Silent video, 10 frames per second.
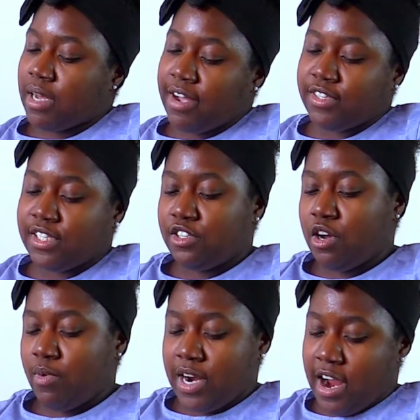Obviously, you
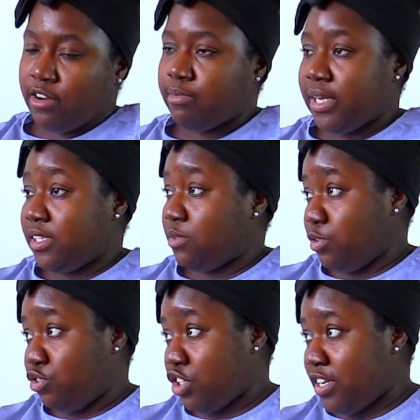don't want to iron places
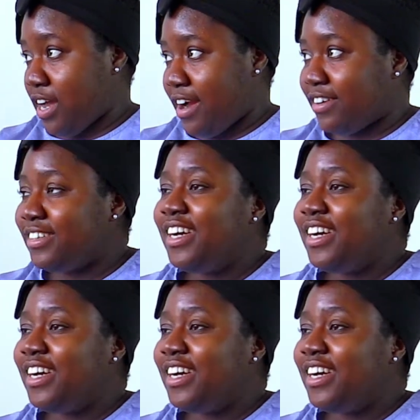where you shouldn't iron.